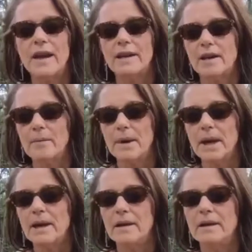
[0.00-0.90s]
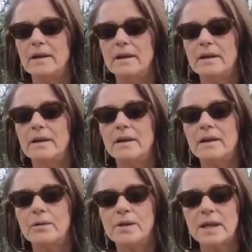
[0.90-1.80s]
that. Come in.
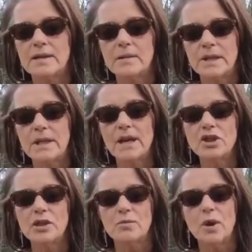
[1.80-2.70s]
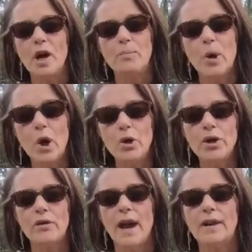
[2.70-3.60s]
We'll set some intentions. We'll help pull
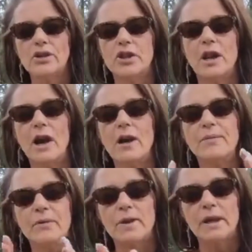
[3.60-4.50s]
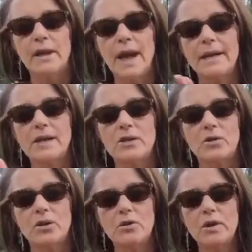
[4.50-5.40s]
your energy up and realign it so
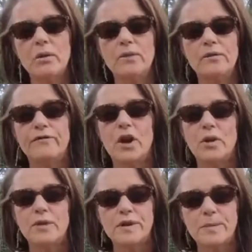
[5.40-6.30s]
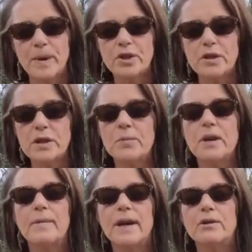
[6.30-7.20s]
you can move forward, especially as we
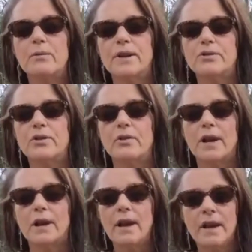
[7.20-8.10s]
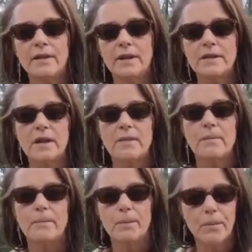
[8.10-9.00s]
come out of the retrograde. I think it's like
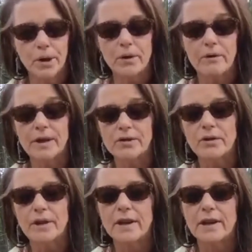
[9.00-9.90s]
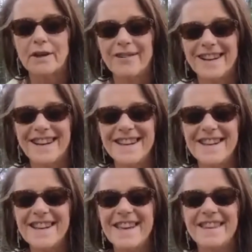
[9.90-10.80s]
Mercury retrograde anyway.
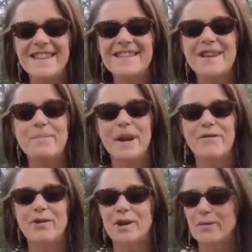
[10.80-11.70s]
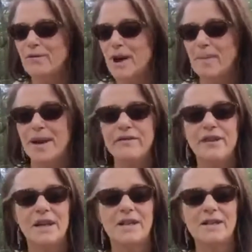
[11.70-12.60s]
I think it's like May 4th. We've come out of
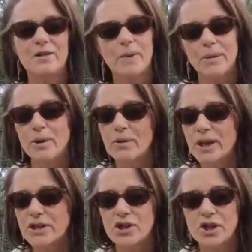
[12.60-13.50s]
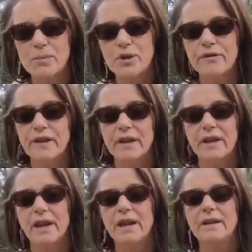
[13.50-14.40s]
Venus, so maybe your relationships, you're feeling
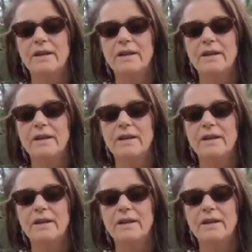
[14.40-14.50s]
it.